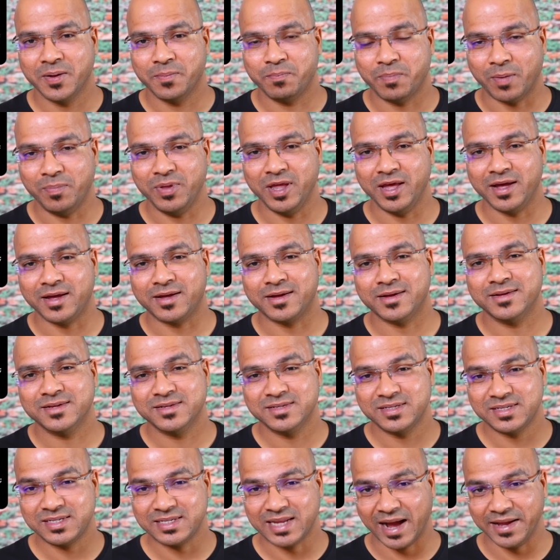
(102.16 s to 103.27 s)
public,
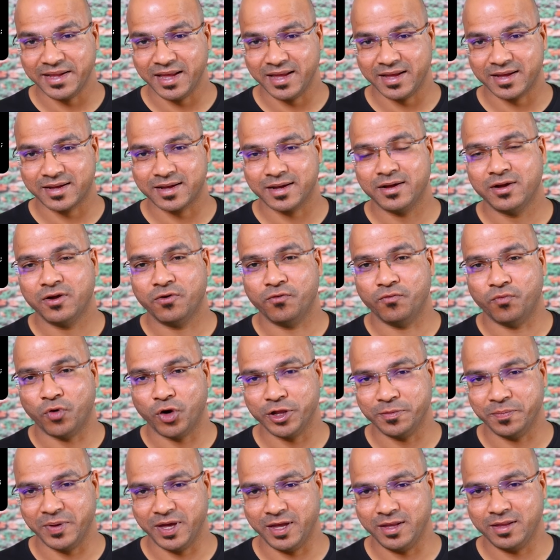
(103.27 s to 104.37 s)
static,
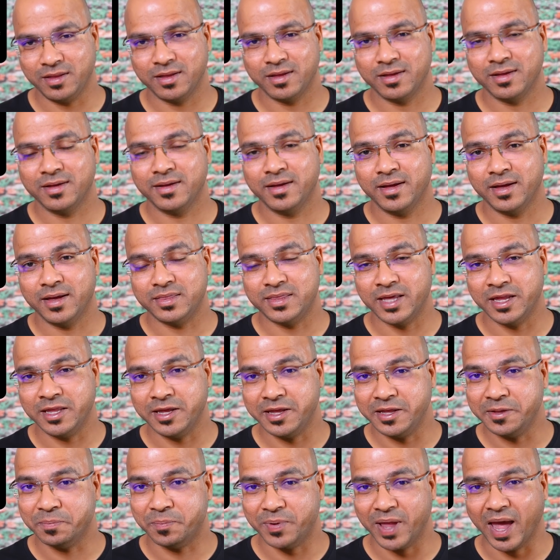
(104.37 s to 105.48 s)
void main, then
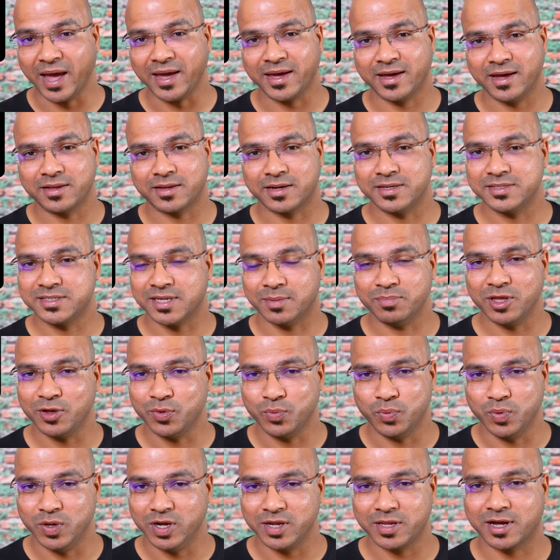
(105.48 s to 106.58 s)
in bracket,
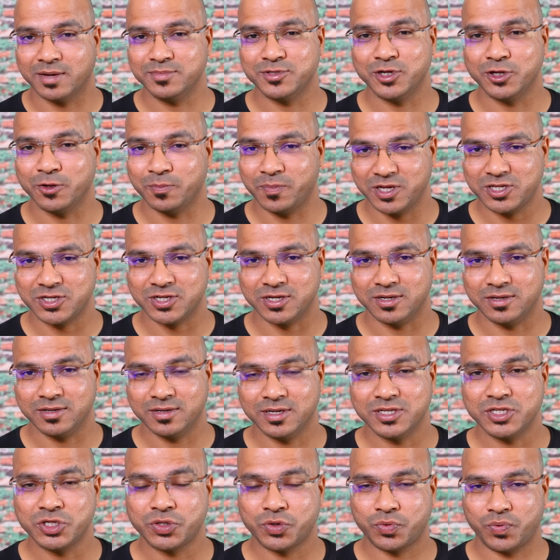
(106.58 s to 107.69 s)
something weird comes into picture,
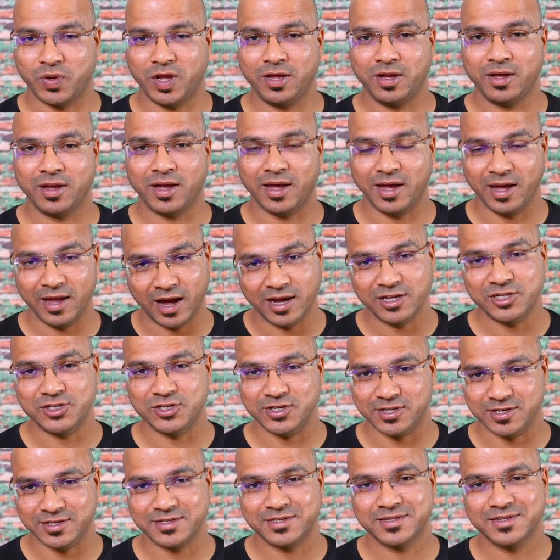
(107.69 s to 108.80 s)
string
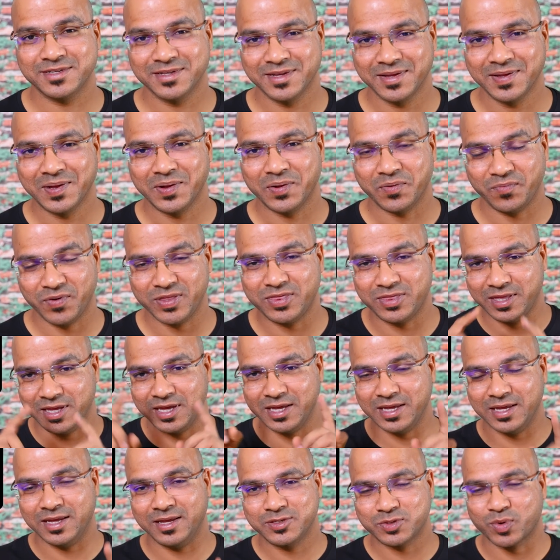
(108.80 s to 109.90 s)
args with
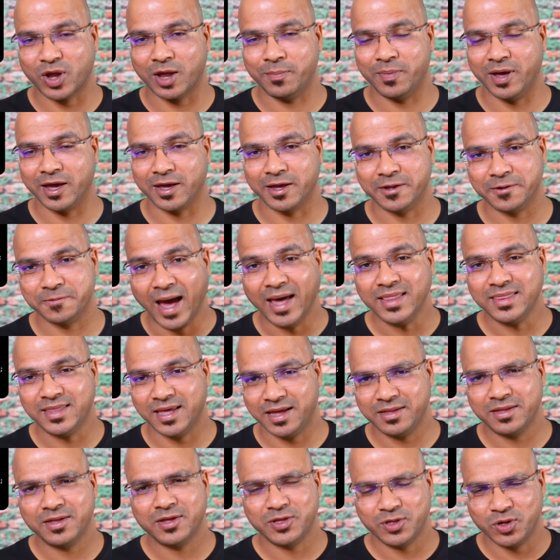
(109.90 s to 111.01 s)
the square bracket. And
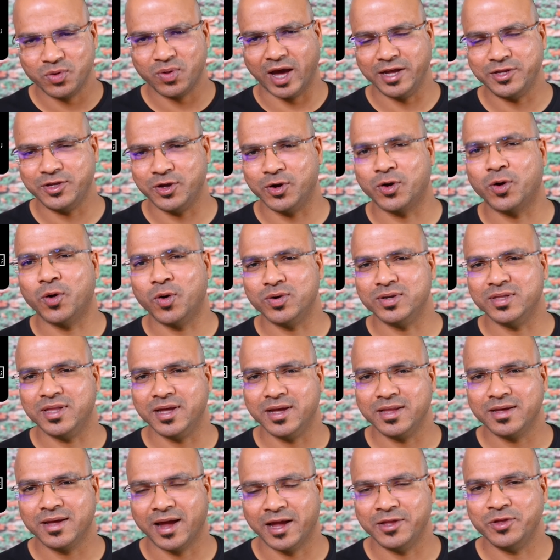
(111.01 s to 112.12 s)
then you write your code
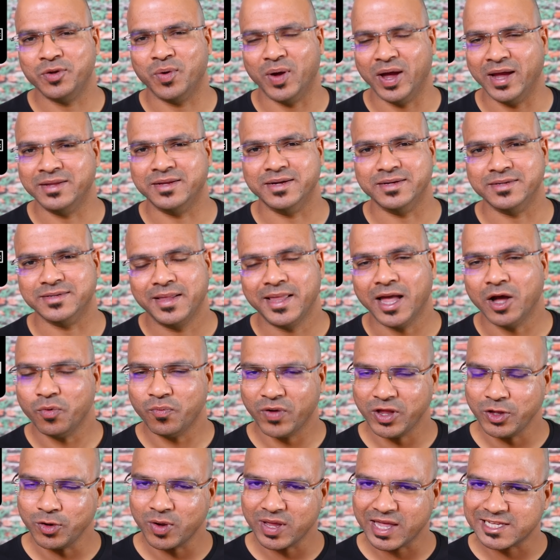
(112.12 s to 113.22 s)
there and you end it. Now,
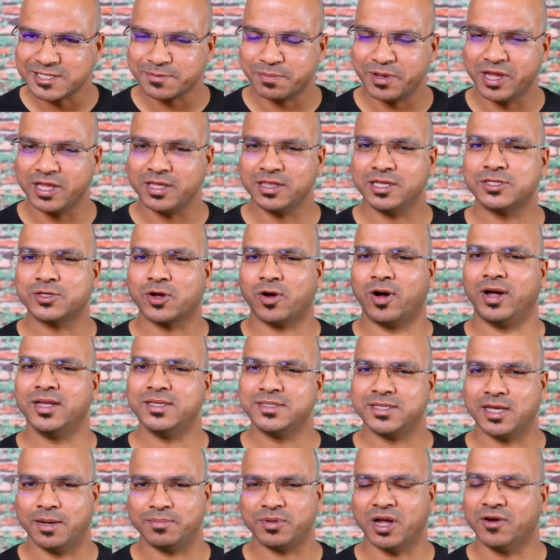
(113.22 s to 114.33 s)
when you are explaining this
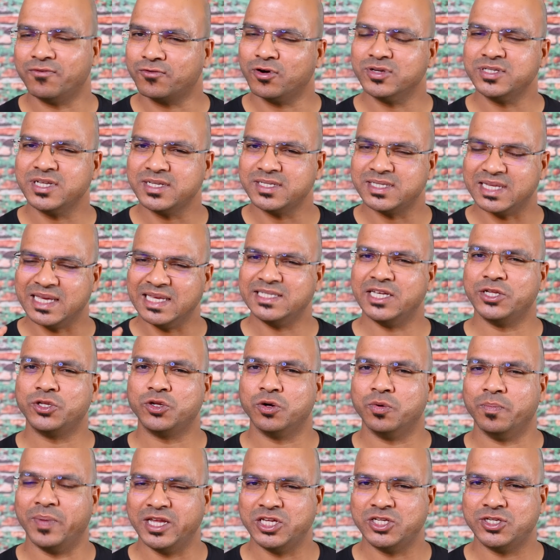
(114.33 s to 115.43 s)
concept, of course, it's easy
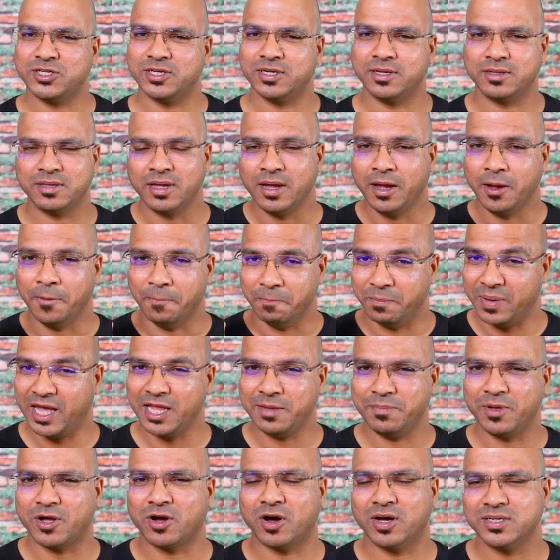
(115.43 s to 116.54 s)
to mention
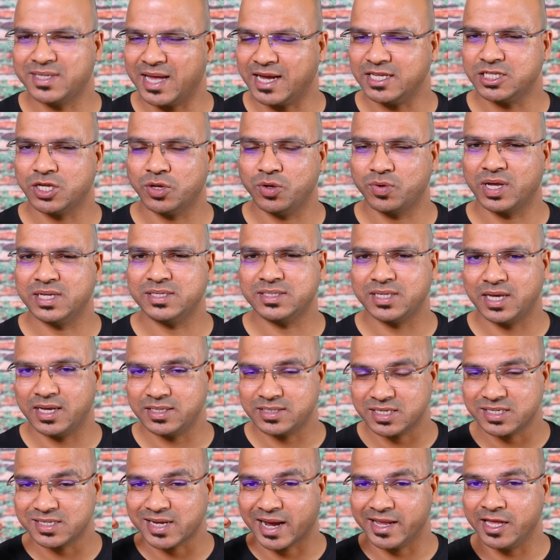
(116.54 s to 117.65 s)
main because that's how you can say
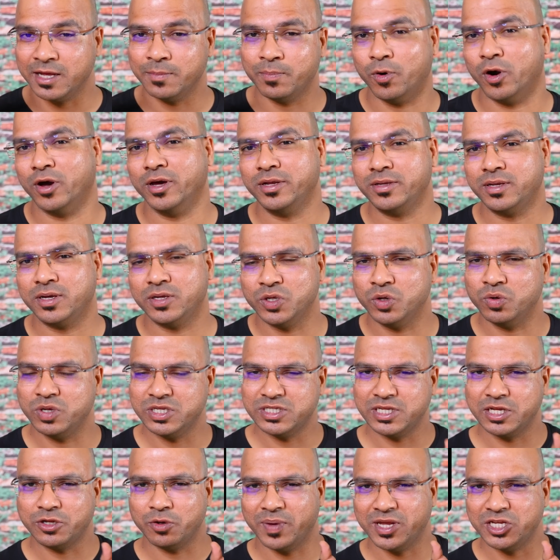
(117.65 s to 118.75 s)
it's a starting point. You're
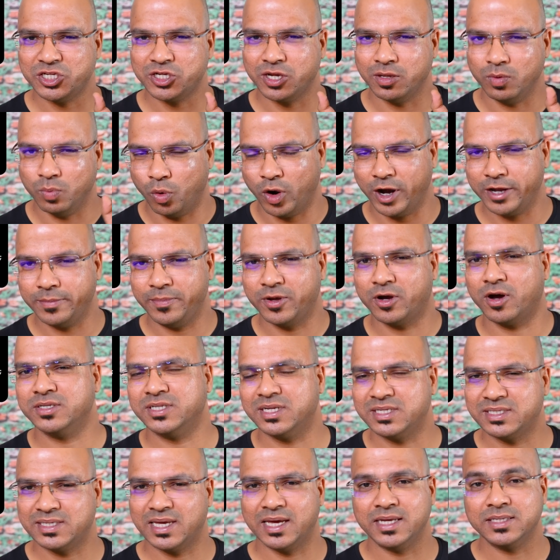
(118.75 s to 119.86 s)
easy to mention void because
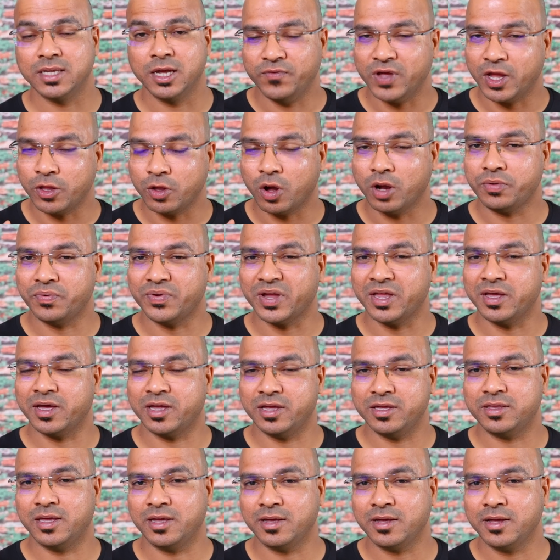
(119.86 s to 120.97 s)
it says we are not returning
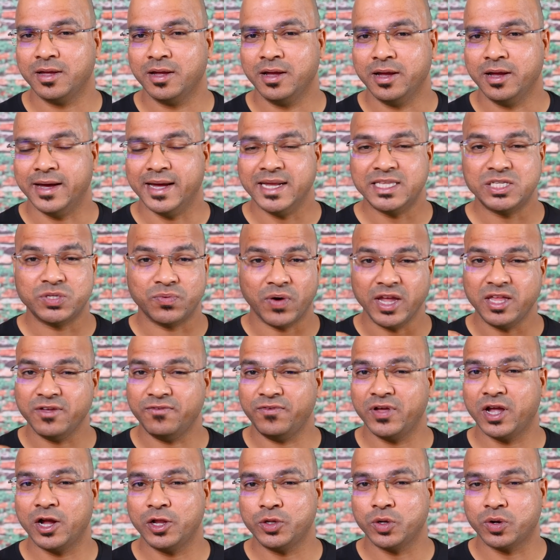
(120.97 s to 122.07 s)
anything. It's very
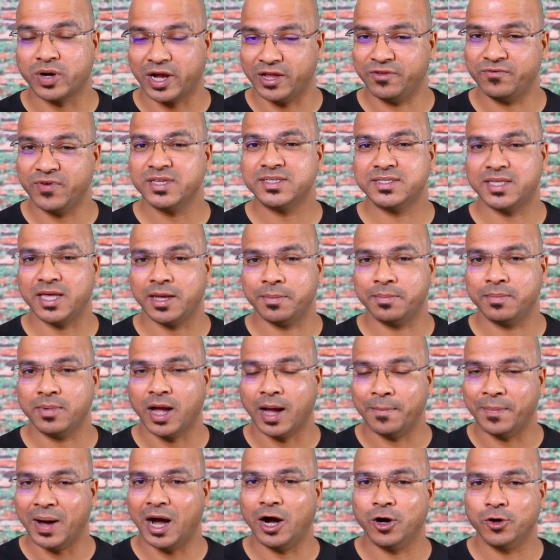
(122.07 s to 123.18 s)
difficult to convince them
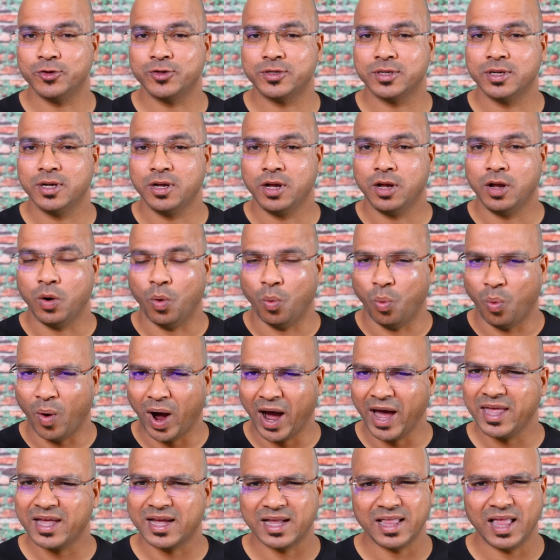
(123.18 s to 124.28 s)
about
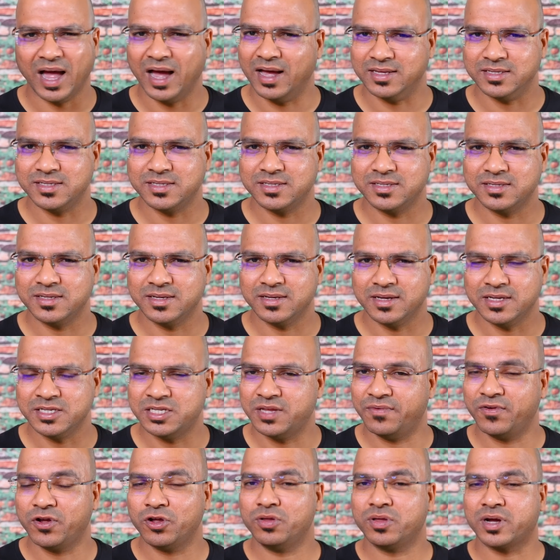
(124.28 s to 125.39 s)
why class. It's
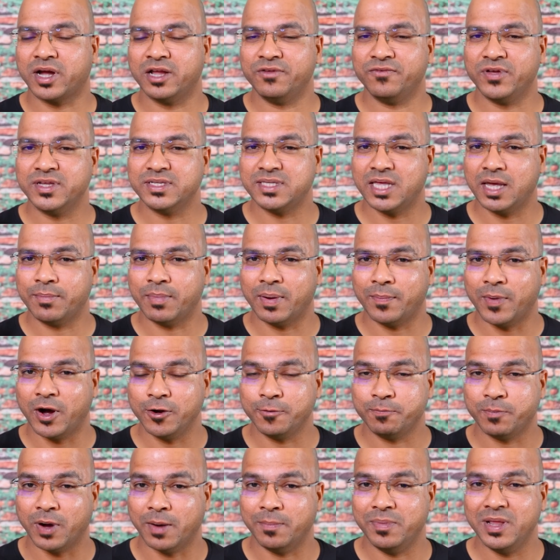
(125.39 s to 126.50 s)
difficult to convince them
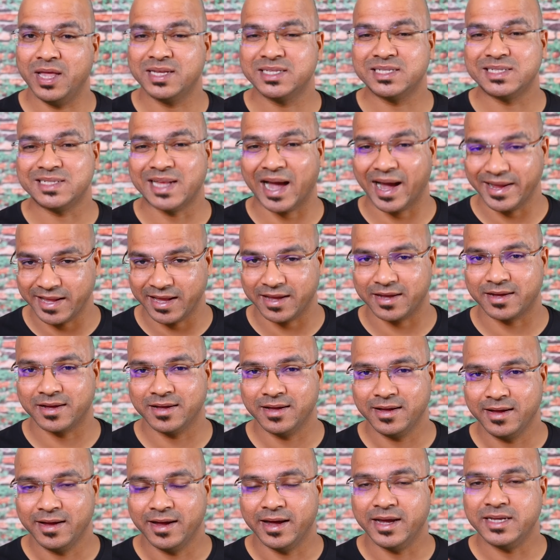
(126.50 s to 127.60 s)
about public static
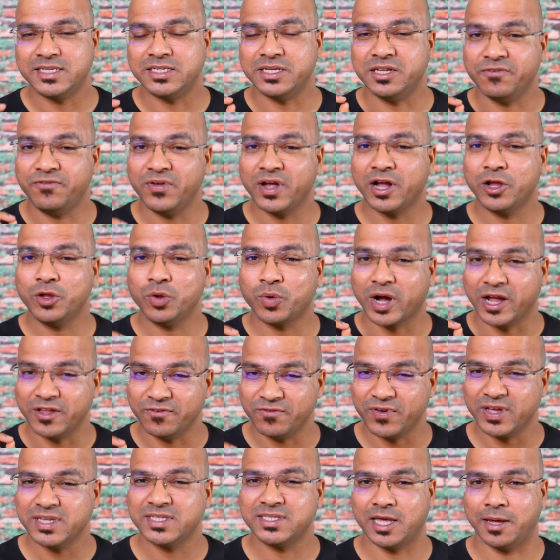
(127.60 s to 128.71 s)
it's difficult to
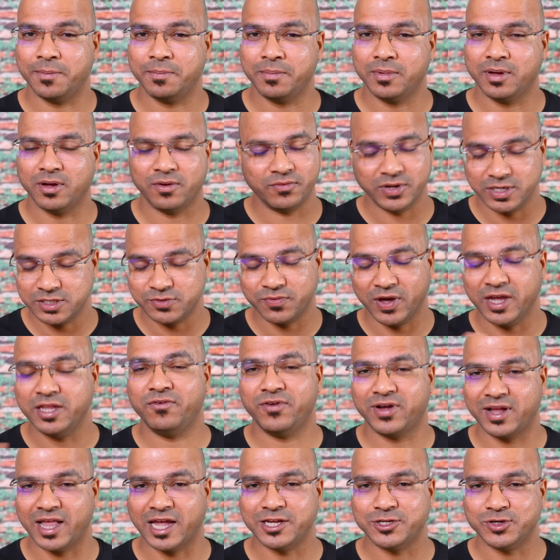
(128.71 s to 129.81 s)
convince them, it's very
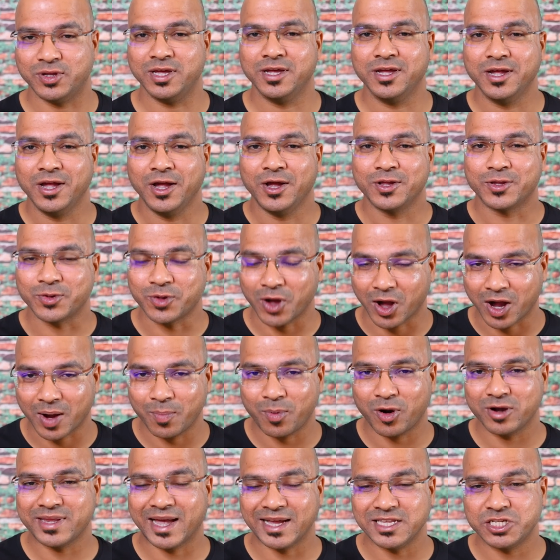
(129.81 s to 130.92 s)
difficult actually, to talk
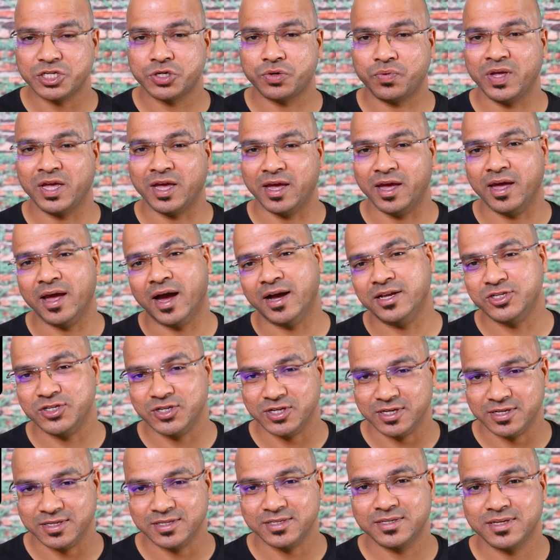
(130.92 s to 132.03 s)
about that string
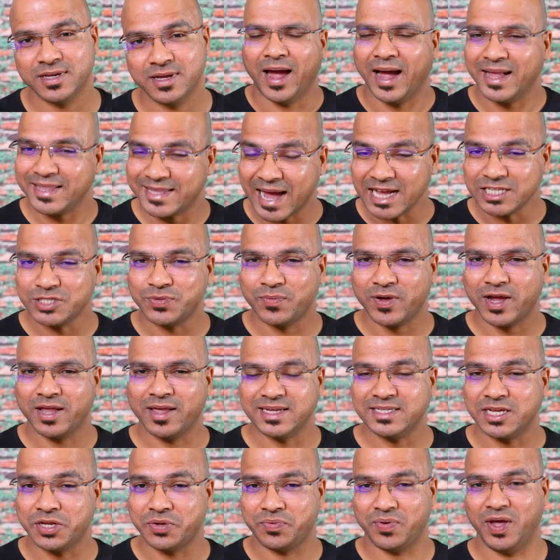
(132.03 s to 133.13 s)
args. And that's where,
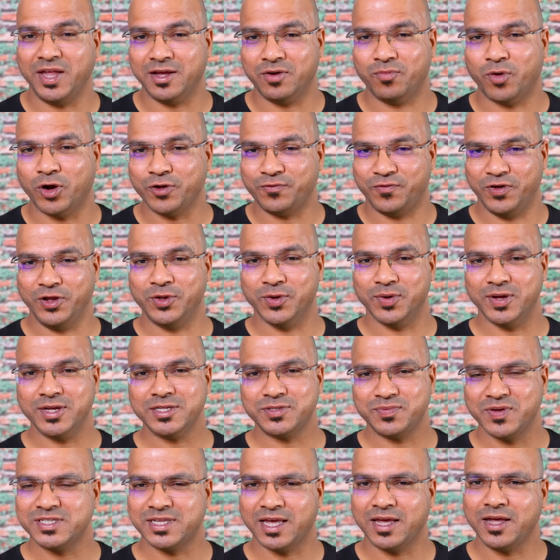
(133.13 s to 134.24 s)
as a trainer, what we do
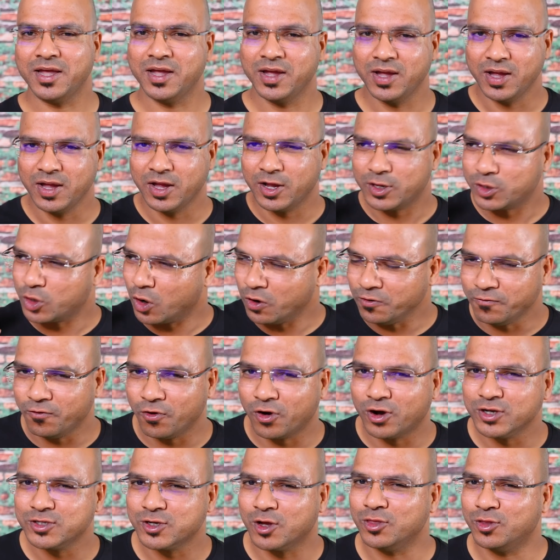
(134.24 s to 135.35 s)
is we say, don't
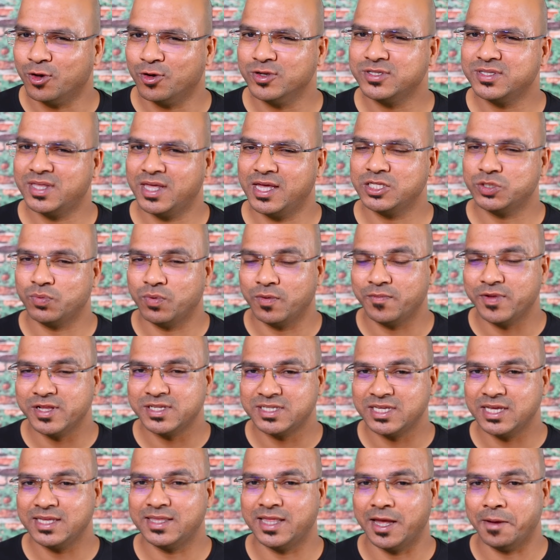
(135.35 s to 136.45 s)
focus on those things, we will
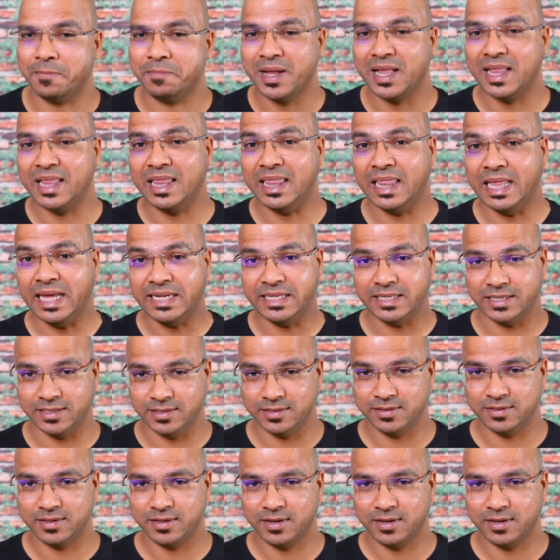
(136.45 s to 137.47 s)
see them later.